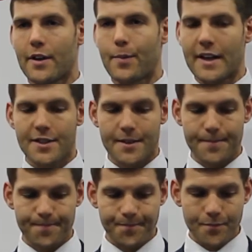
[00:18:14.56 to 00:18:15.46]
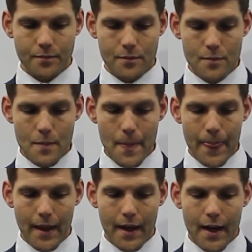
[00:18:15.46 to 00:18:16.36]
around the patient.
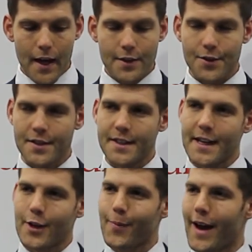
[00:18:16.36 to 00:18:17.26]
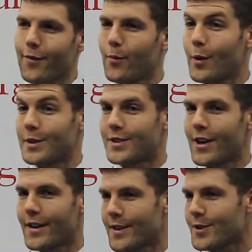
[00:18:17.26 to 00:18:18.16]
So, just to take you back from where we
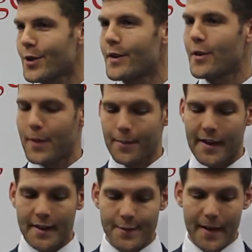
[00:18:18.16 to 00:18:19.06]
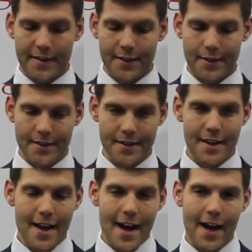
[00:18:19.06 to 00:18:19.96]
started, the story of the Pygmalion spectacles.
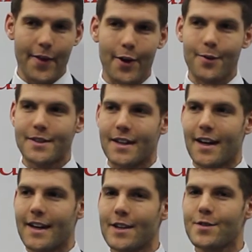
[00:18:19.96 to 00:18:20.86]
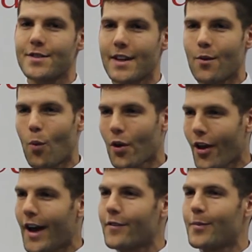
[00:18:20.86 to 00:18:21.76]
I thought it was uh, interesting
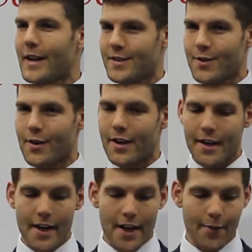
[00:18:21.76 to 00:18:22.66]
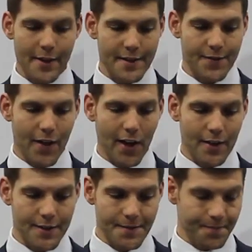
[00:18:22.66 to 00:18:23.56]
one line from that story. It reads as
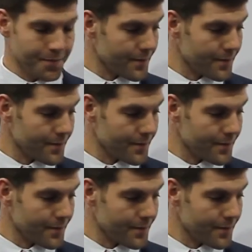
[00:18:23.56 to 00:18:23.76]
follows